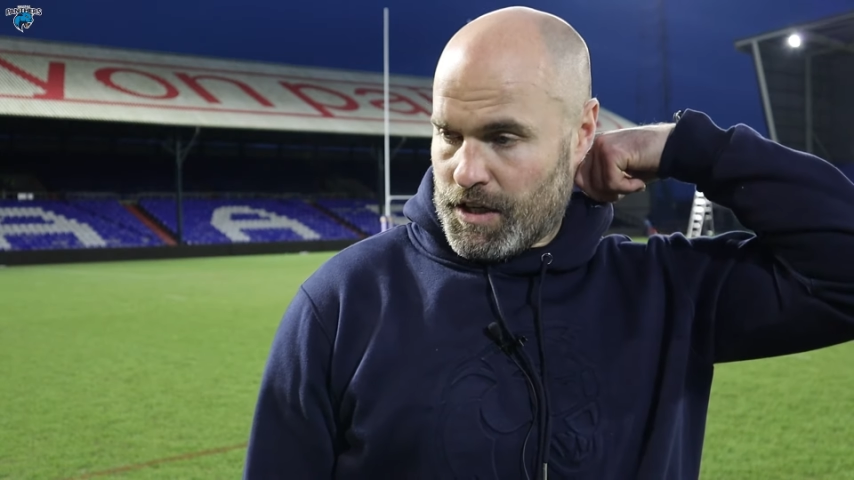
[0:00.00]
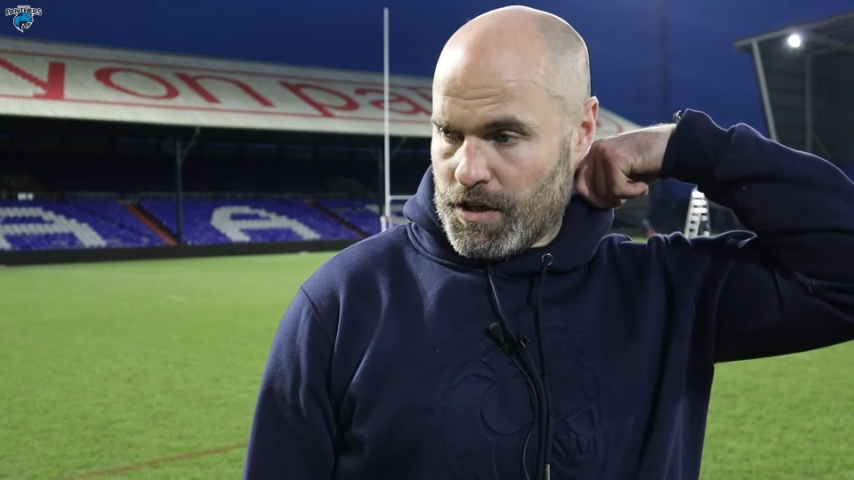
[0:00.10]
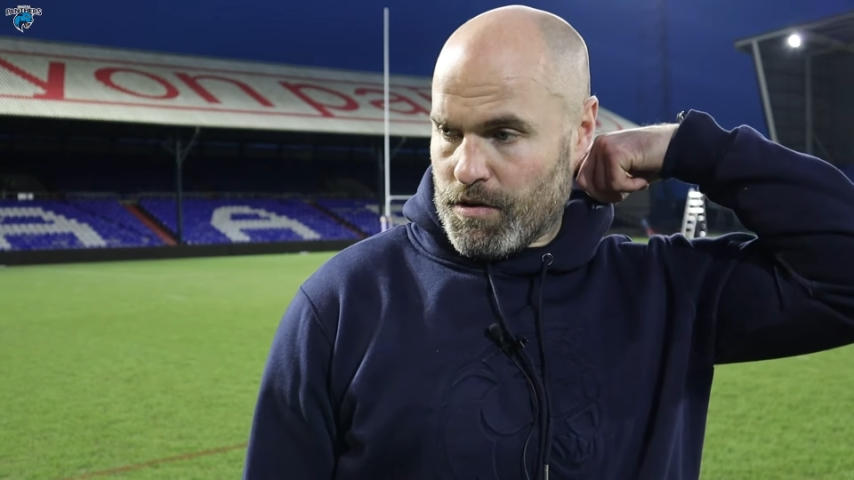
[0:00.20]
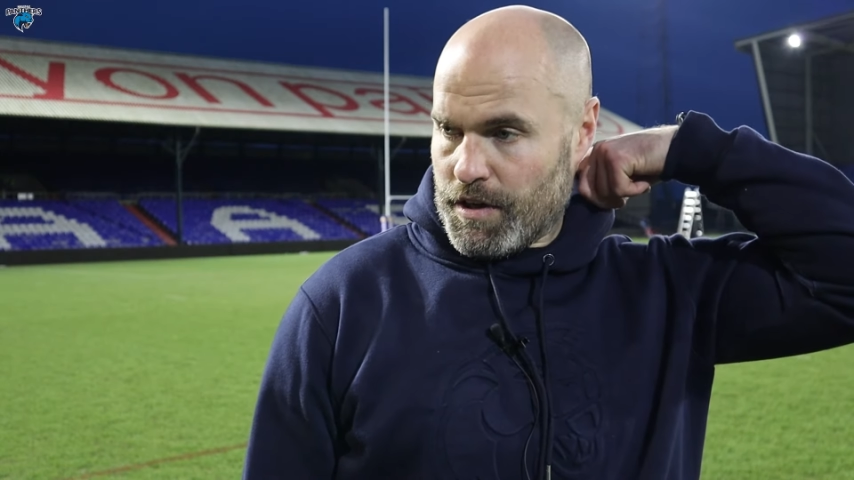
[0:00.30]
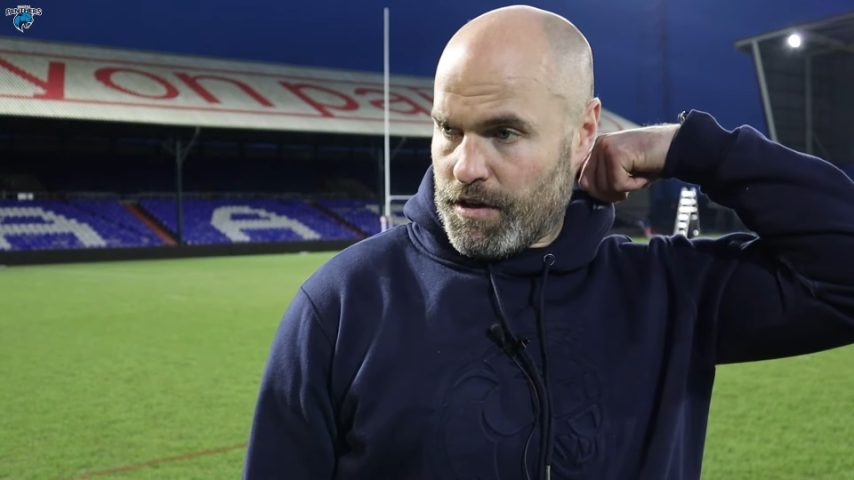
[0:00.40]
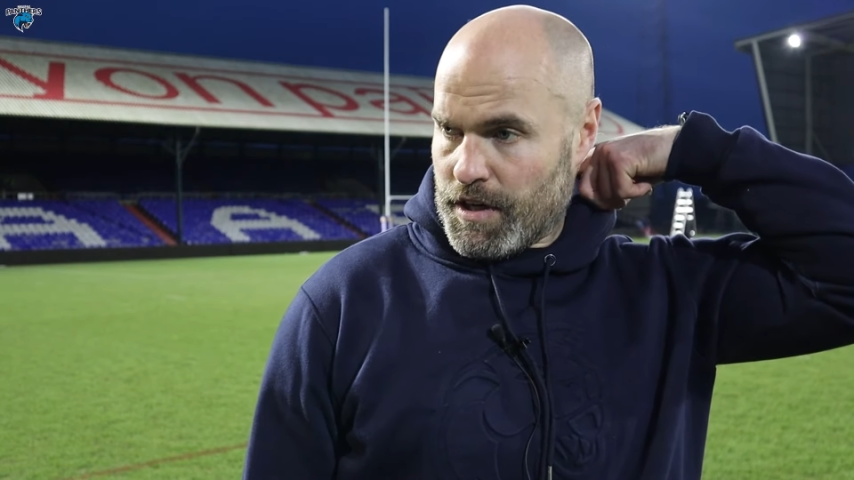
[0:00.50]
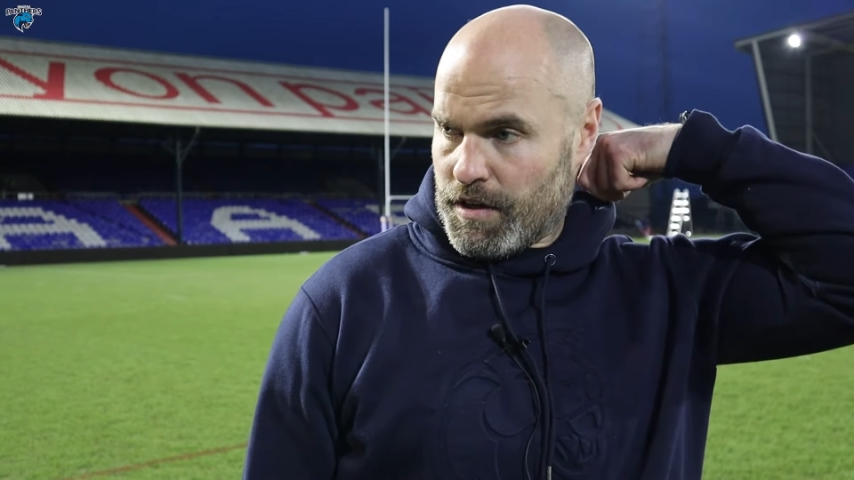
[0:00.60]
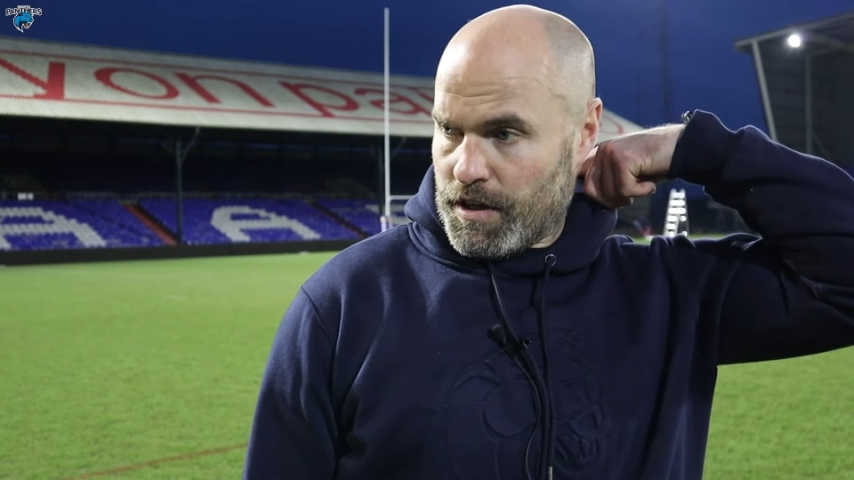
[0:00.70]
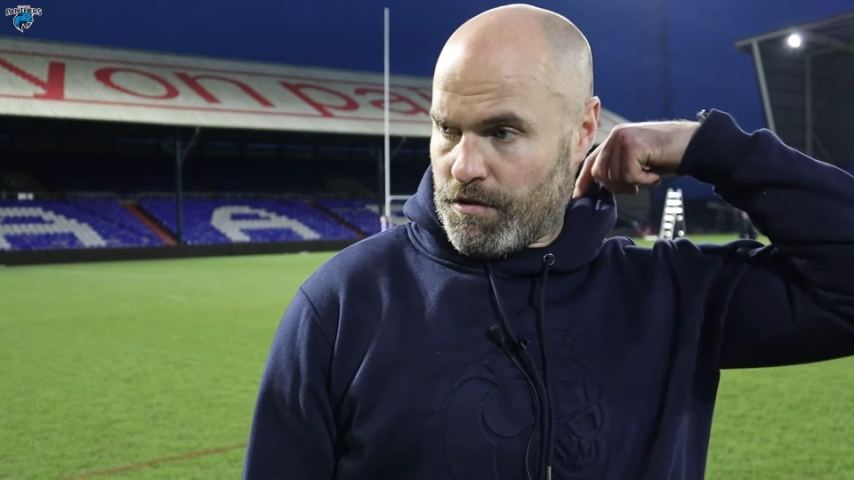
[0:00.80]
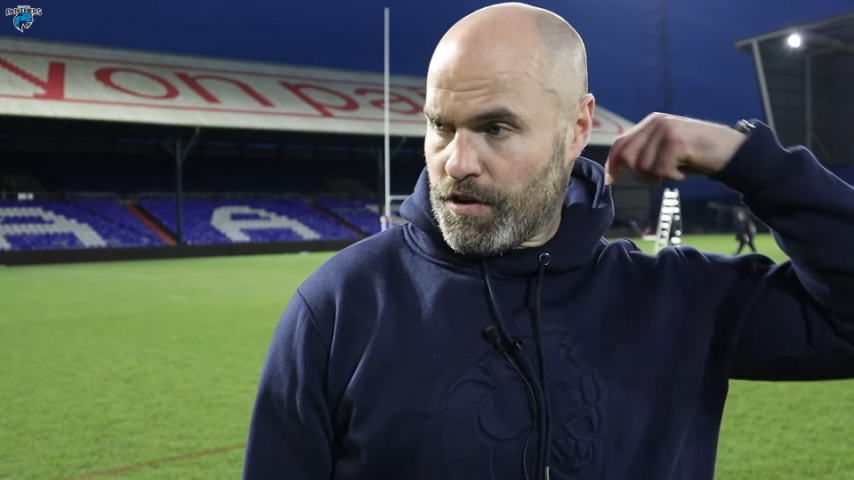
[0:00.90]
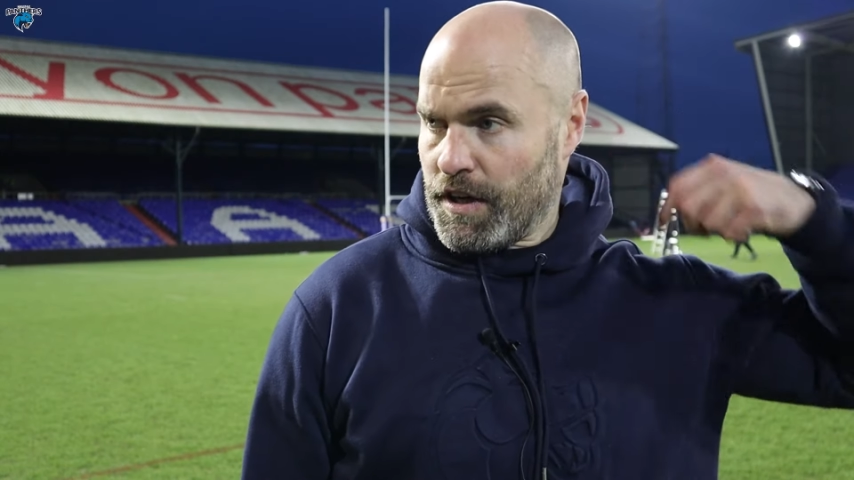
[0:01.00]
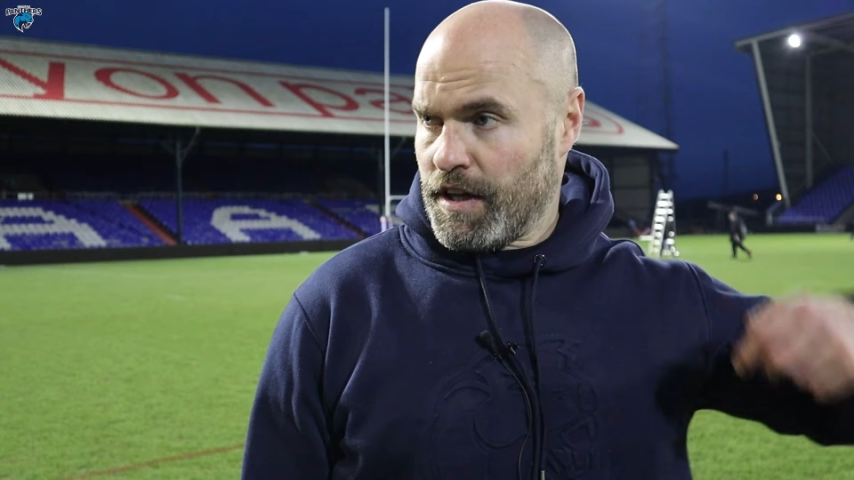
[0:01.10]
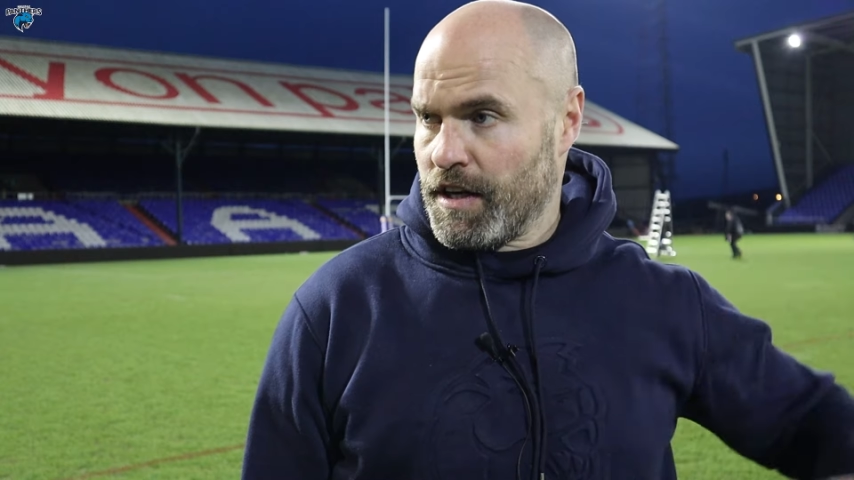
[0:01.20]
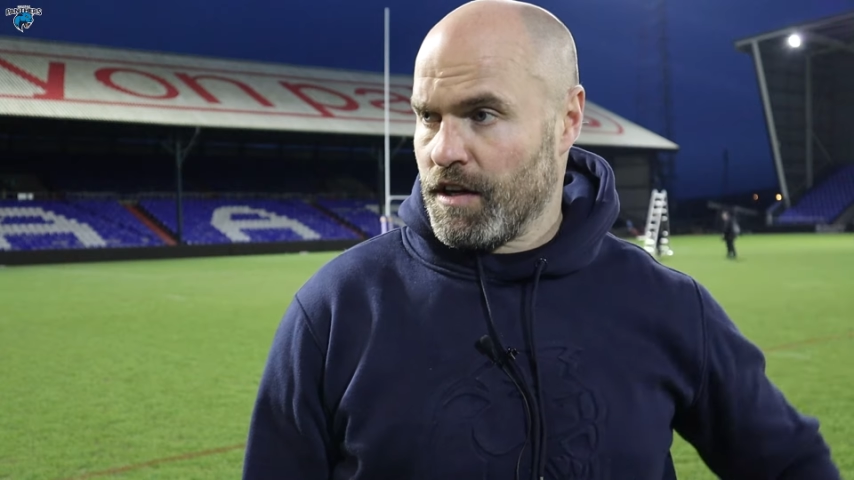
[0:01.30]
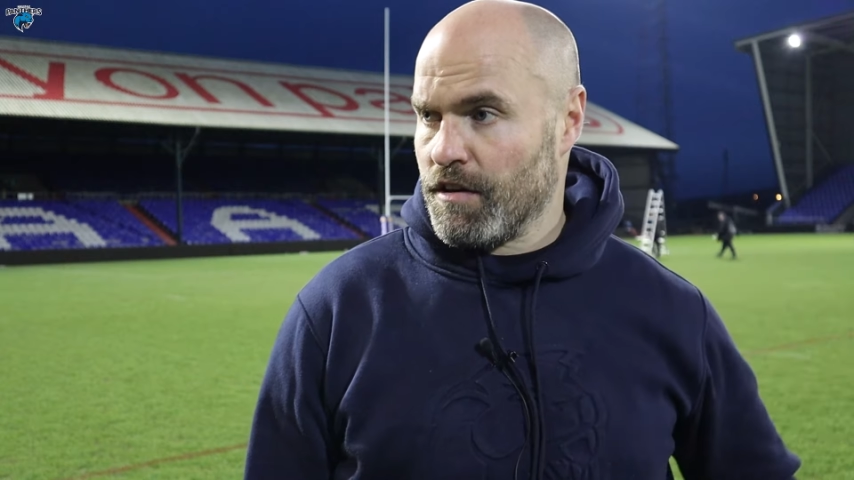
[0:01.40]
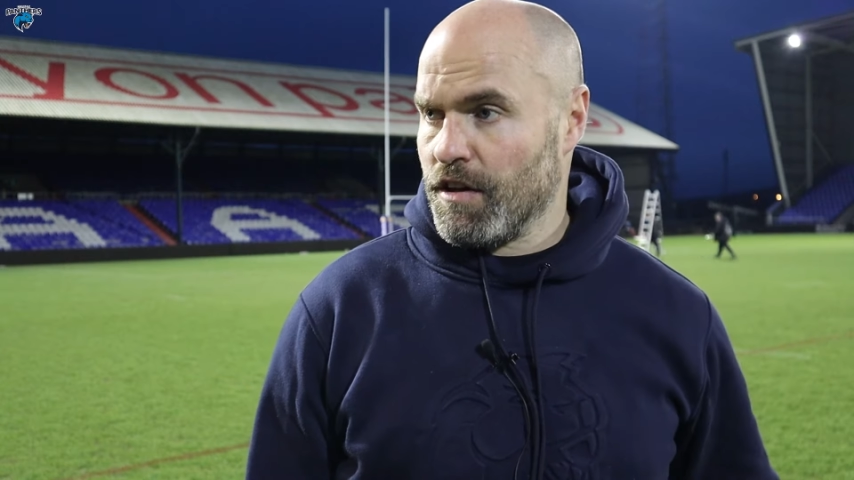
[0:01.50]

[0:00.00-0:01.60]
you, you're, you're running the,